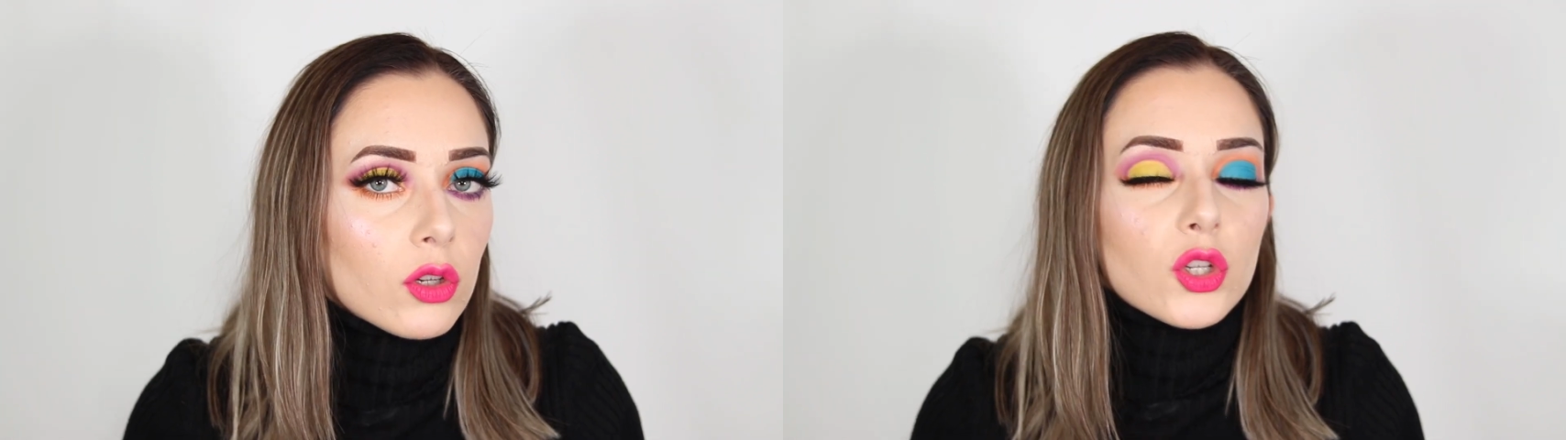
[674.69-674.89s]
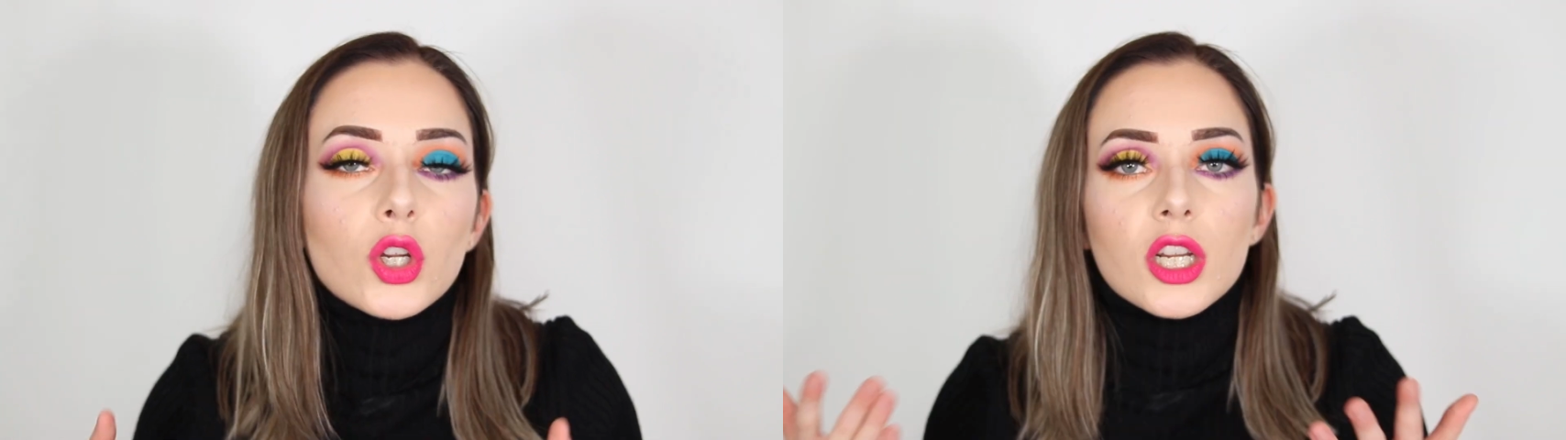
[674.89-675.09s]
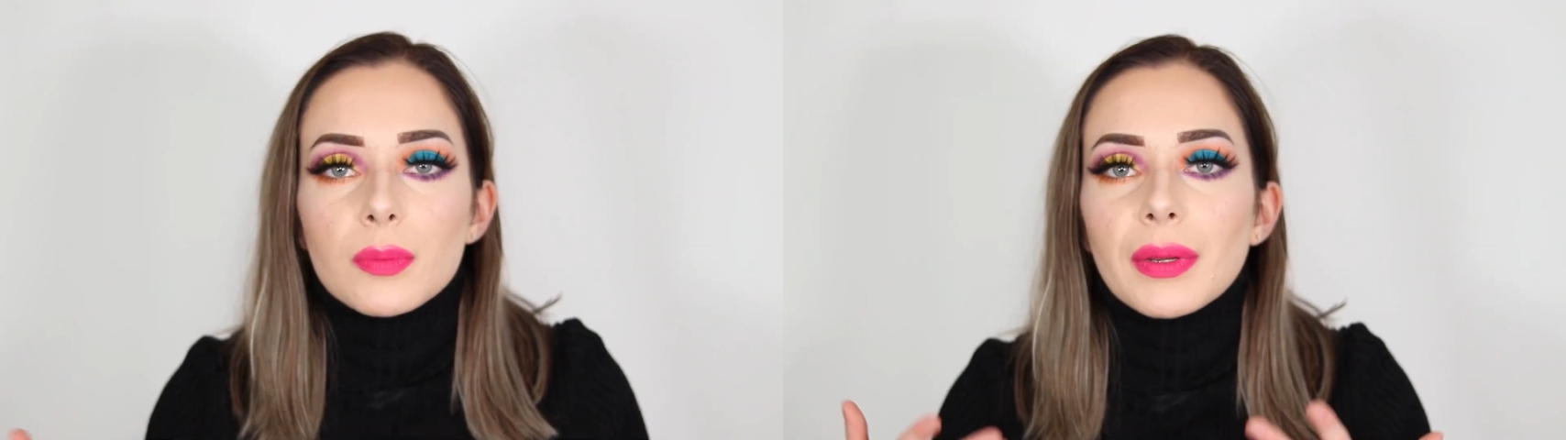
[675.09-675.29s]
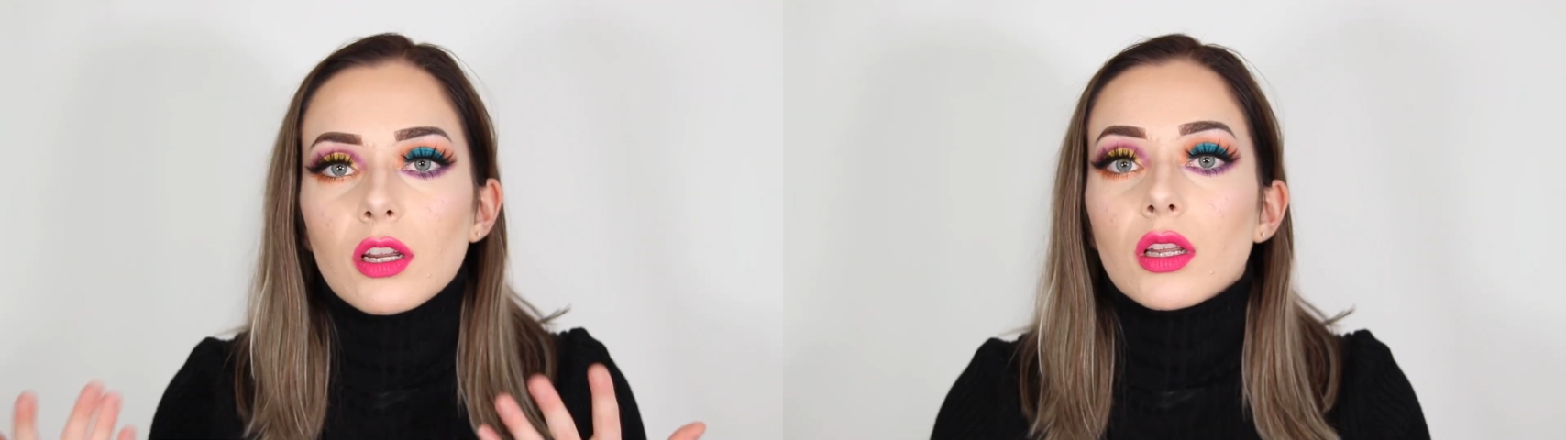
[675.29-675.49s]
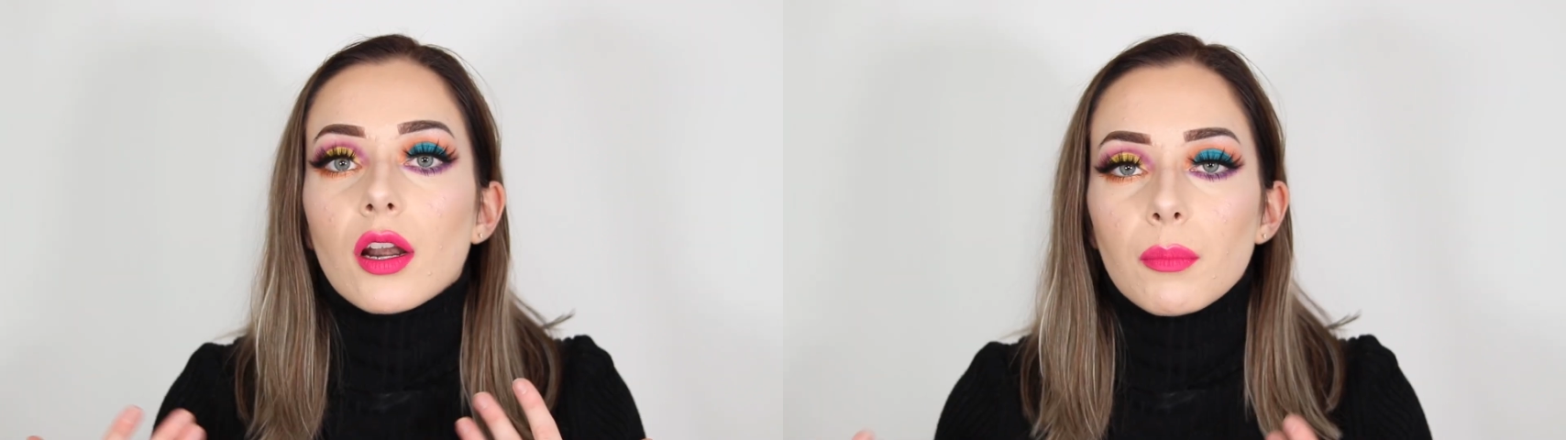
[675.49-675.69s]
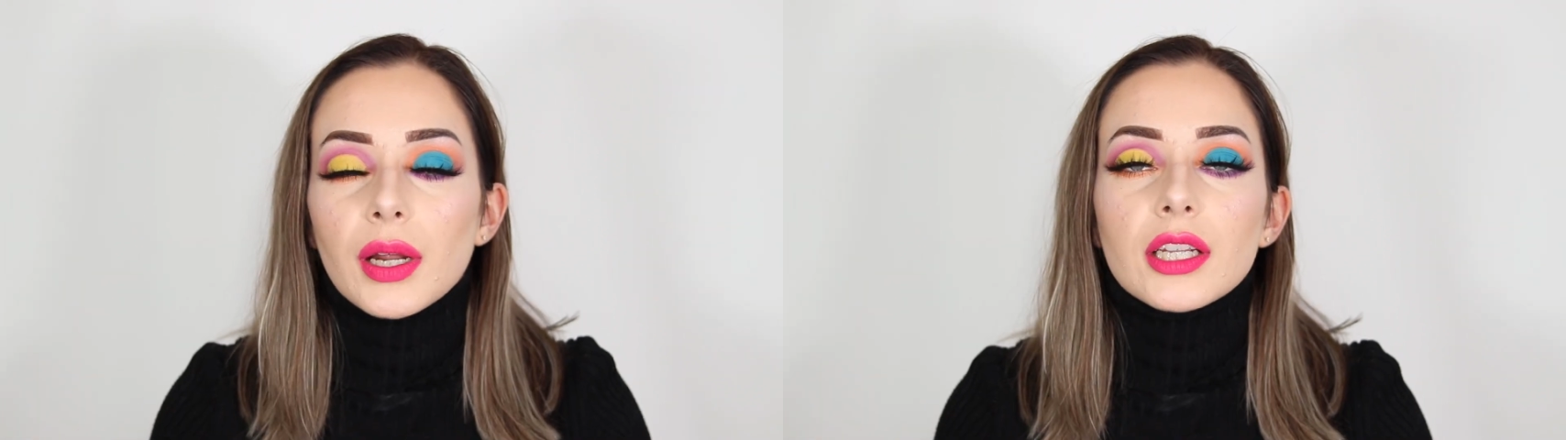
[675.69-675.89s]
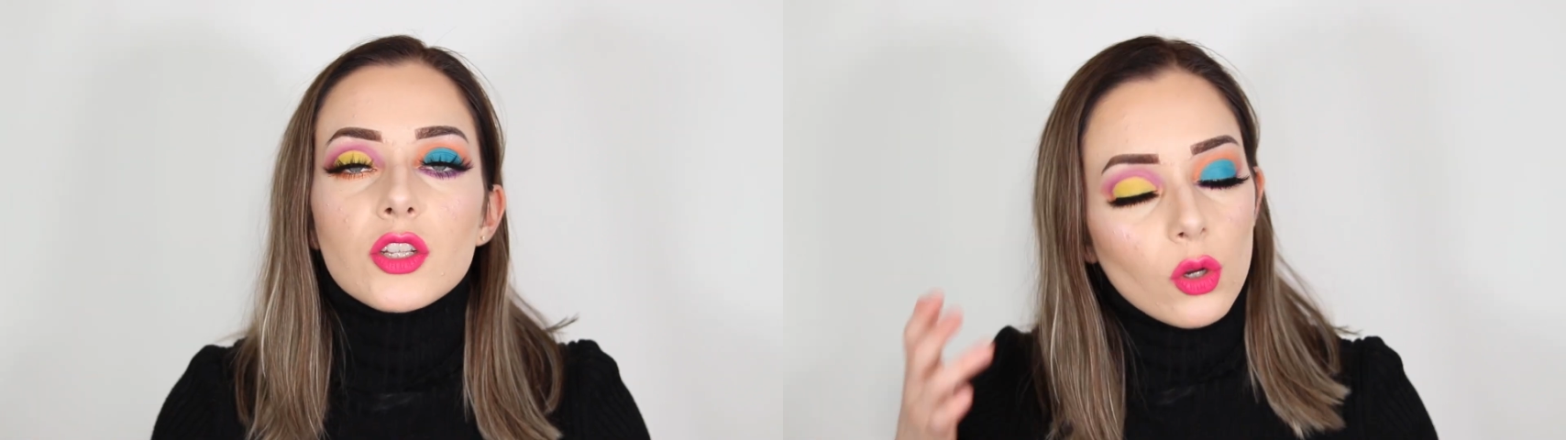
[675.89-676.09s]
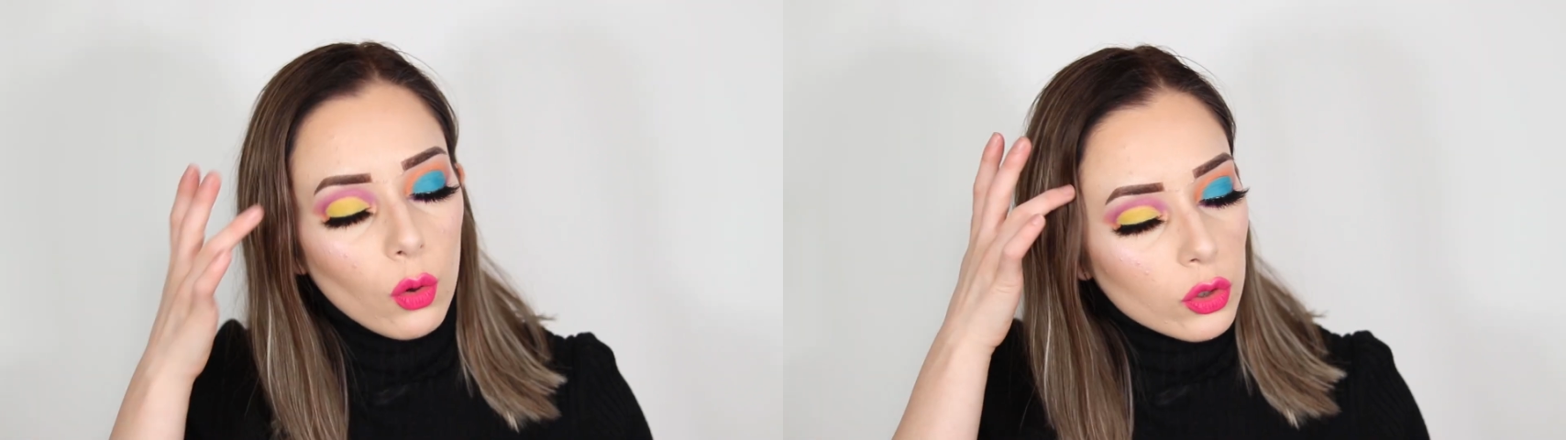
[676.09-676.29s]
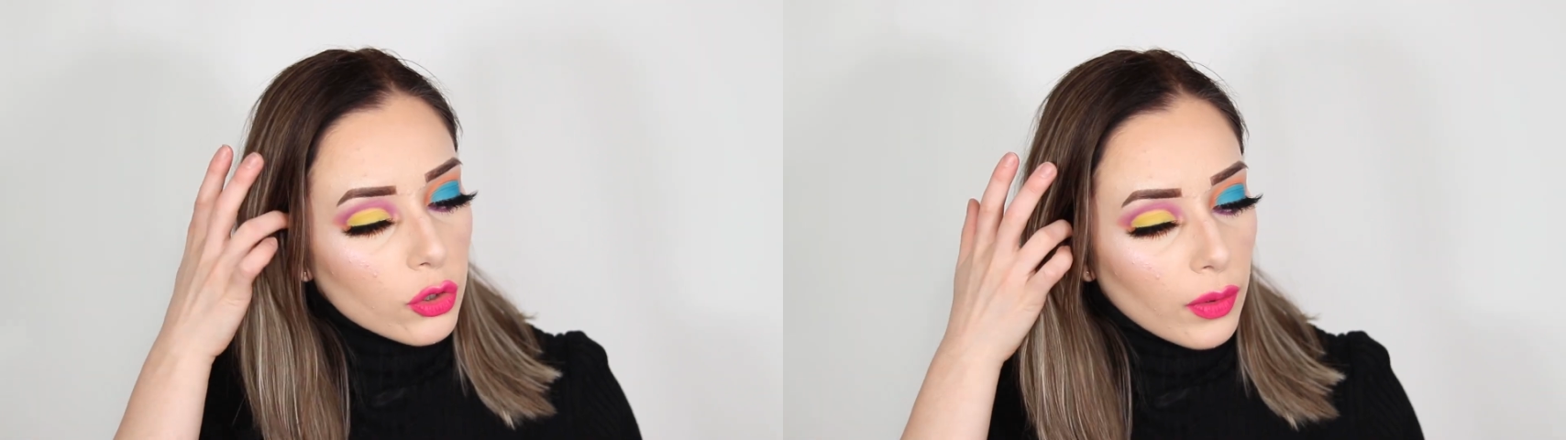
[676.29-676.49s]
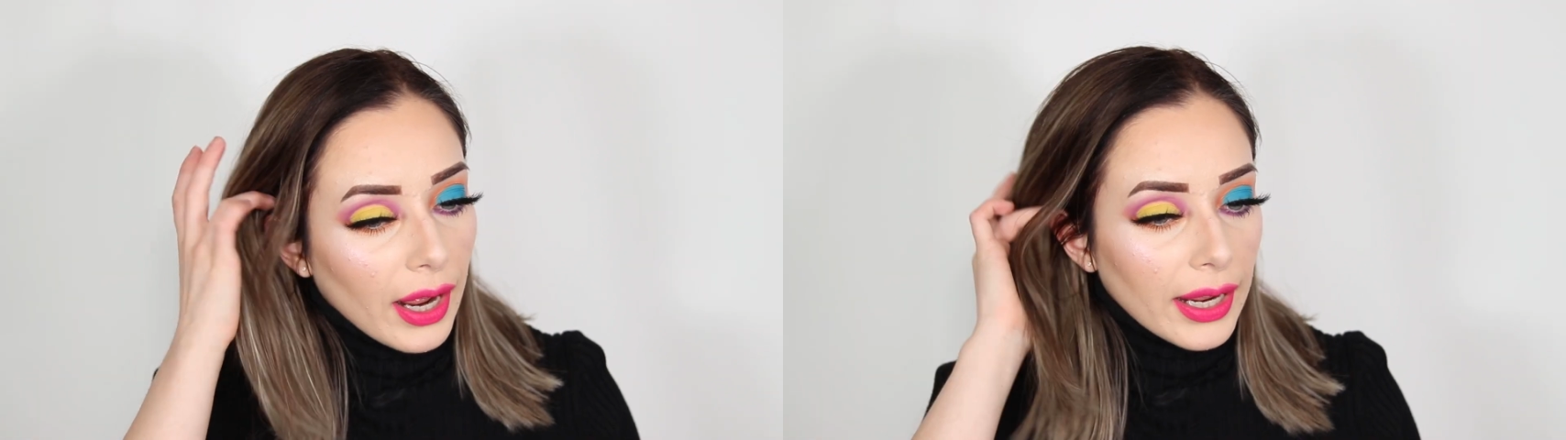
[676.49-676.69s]
So you're going to spend a lot of money. So
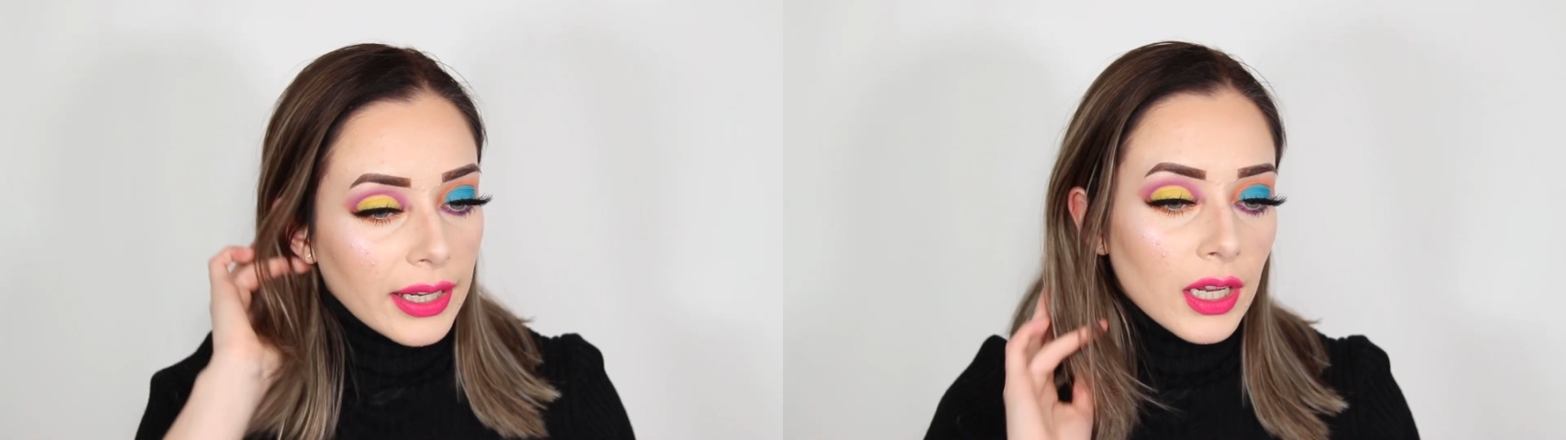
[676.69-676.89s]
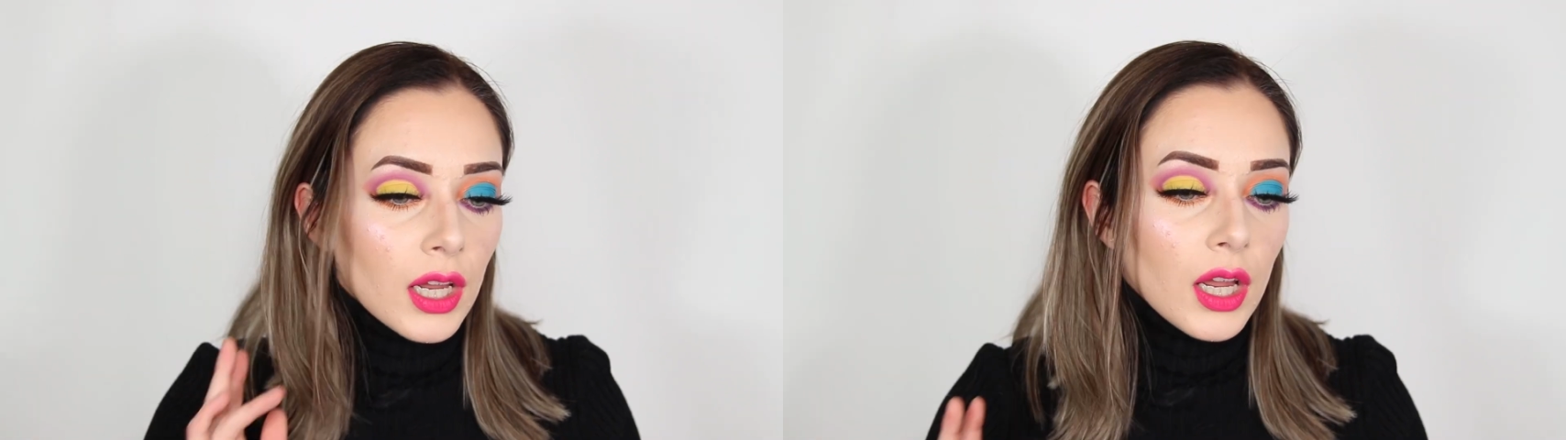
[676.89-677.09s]
try,